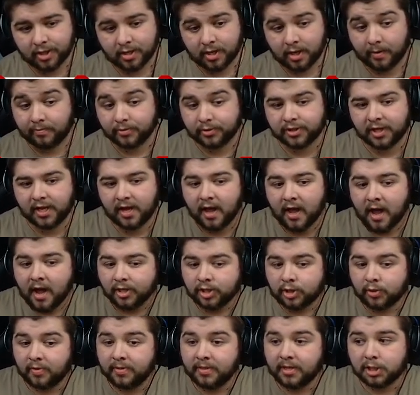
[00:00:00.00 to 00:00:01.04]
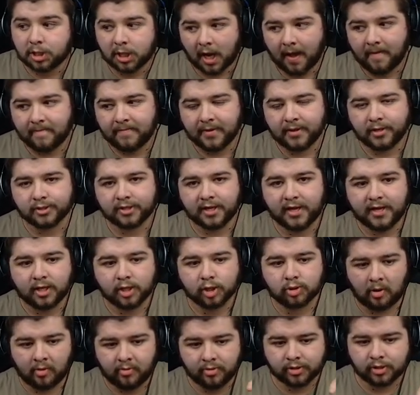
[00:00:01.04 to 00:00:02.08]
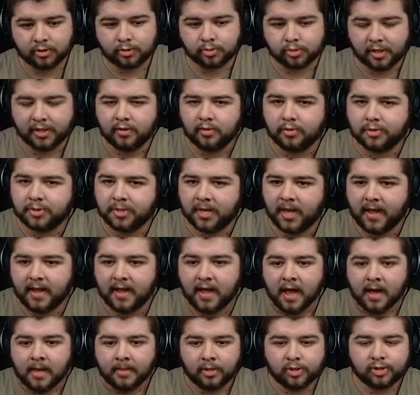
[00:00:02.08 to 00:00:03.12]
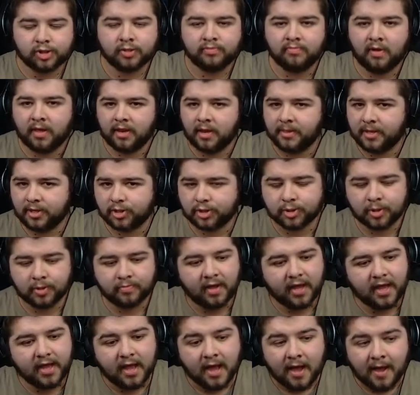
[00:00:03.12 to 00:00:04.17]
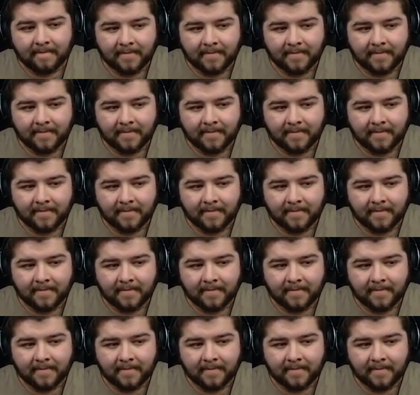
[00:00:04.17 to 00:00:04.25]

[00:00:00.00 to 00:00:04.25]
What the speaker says: And obviously, to win the Champions League as well is a real thing that cemented this for me.